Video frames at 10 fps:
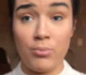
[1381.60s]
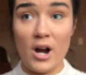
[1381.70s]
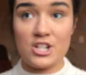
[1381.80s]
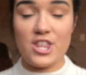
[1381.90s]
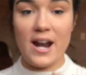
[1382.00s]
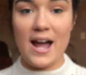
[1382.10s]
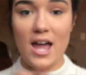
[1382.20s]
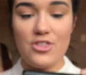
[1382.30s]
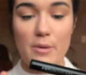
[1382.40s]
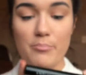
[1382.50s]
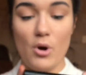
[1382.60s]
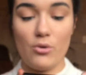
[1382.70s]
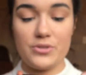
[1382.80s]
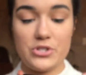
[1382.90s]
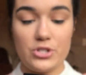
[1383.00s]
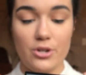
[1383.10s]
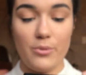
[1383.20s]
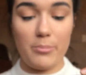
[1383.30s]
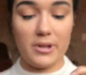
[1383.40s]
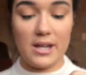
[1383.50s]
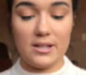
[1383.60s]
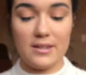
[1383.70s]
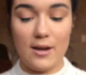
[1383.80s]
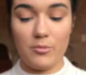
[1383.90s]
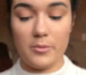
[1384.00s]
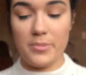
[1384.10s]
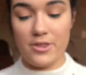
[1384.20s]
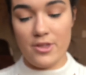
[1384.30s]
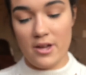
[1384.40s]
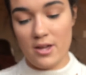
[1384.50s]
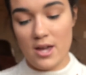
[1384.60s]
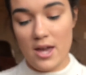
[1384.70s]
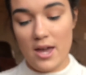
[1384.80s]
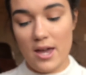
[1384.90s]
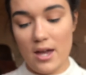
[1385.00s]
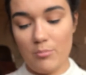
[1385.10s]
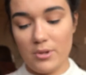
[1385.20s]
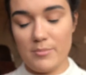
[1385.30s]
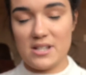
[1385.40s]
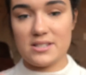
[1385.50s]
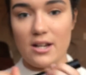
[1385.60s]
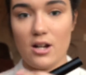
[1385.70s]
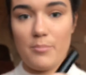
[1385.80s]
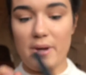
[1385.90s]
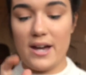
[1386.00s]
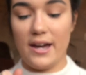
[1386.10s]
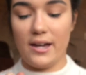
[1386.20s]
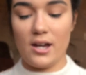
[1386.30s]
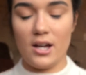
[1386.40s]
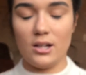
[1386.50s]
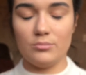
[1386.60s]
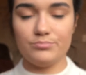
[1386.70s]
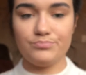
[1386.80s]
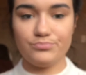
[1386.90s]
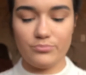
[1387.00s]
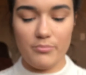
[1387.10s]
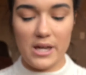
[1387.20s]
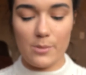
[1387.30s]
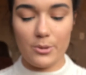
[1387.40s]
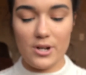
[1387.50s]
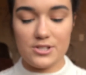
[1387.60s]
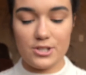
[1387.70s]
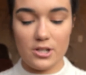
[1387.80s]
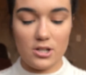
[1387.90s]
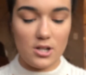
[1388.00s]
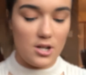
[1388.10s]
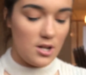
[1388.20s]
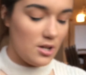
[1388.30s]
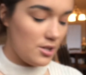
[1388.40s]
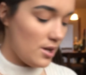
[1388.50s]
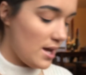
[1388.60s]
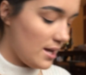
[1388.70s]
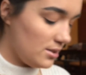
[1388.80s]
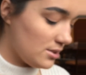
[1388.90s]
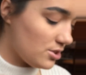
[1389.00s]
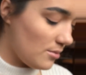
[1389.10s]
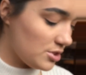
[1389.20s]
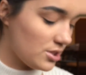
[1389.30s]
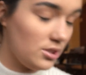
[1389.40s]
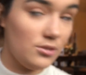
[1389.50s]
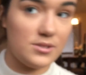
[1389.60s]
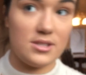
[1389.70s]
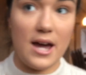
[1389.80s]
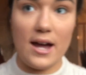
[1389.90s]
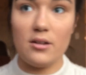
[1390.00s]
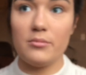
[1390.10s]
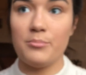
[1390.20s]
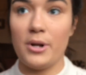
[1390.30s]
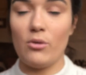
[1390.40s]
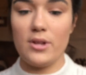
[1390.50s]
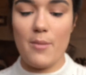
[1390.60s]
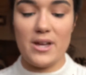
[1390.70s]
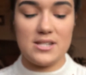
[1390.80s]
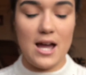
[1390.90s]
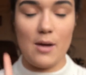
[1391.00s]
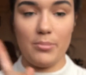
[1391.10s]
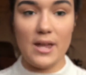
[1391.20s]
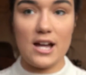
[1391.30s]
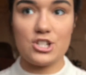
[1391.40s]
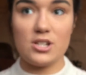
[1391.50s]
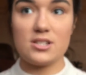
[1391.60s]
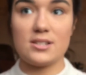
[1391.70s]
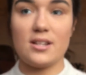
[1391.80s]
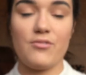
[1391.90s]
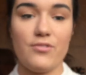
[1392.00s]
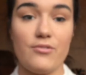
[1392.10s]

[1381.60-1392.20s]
brush that I had that most replicated that would be the Amply Mascara by Makeup Eraser. And so I'm just going to use that, but only on my top lashes, because I